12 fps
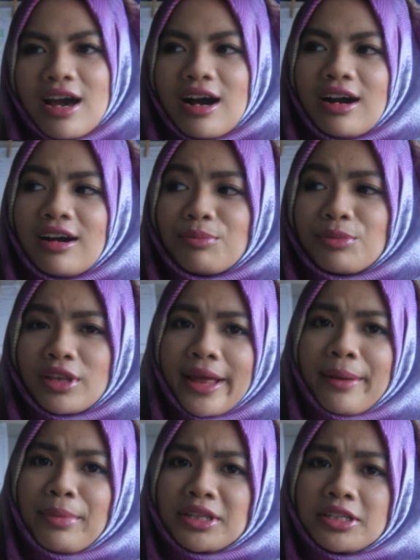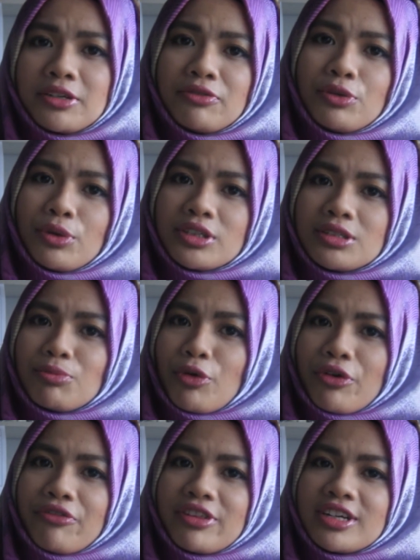the like button if you want
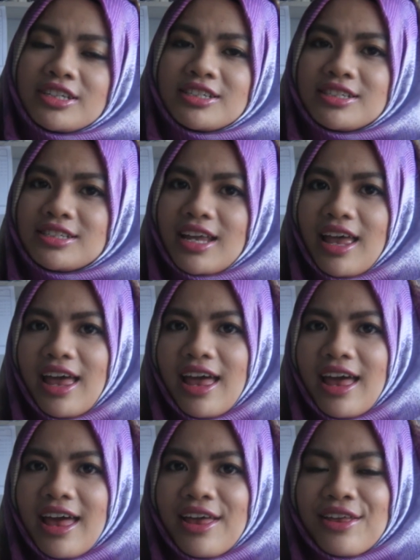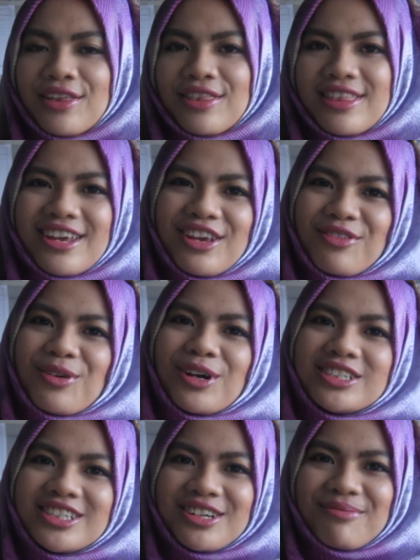more of this, and thank you for watching.